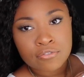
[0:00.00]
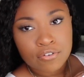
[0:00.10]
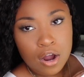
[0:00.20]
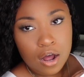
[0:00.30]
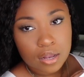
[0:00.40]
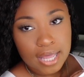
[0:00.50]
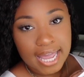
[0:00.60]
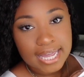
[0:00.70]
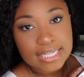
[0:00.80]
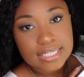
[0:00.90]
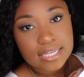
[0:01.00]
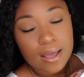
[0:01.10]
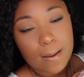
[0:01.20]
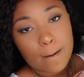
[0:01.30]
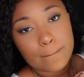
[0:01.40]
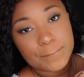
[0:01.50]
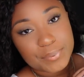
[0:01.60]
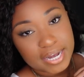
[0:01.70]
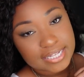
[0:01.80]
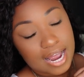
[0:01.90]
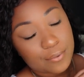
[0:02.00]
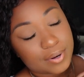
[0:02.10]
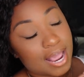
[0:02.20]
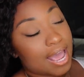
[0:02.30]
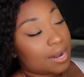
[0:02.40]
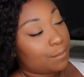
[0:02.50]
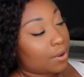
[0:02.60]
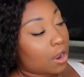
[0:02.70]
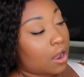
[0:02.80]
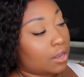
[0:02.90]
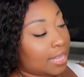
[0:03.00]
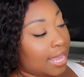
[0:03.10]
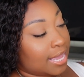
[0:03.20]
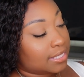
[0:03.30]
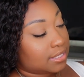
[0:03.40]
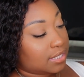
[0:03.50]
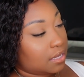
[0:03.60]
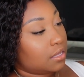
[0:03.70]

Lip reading: for all 8, but I went ahead and bought all 8.